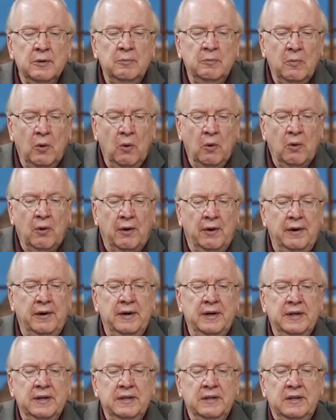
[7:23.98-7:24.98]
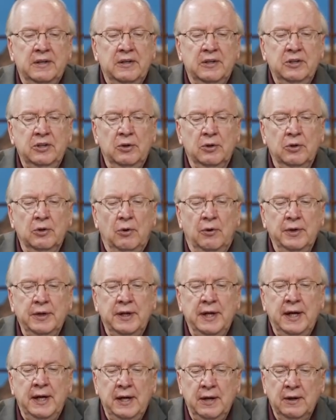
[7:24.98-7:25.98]
the more you're
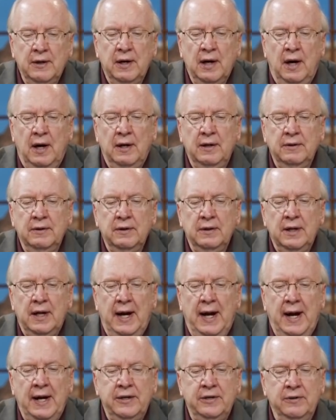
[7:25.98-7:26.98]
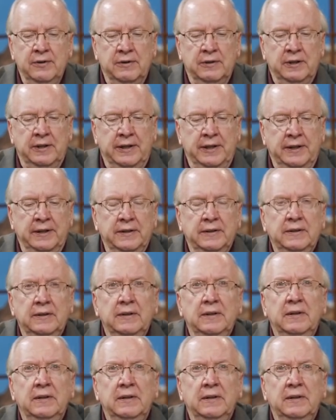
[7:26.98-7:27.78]
going to hear God accurately.